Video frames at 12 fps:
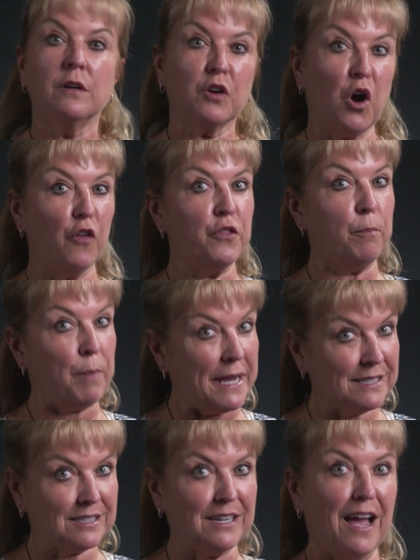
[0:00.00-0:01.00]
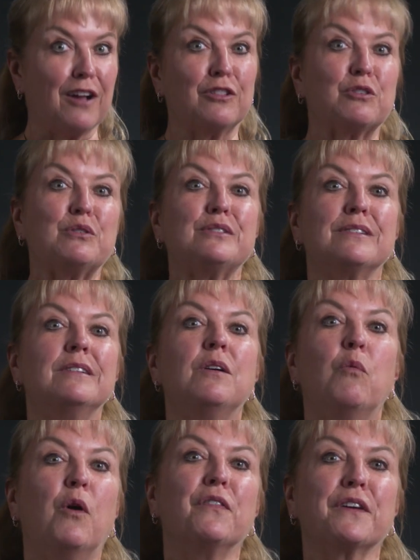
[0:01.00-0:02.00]
called the Bait Snagglers,
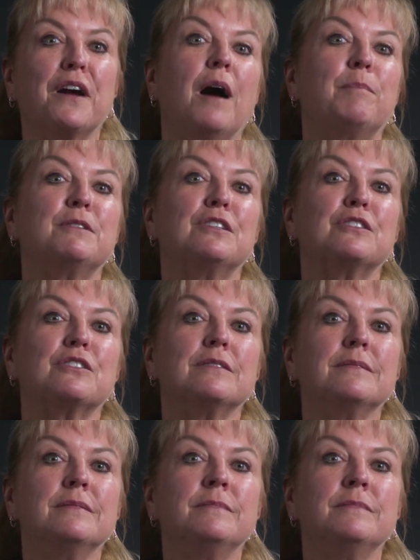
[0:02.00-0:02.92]
won the competition.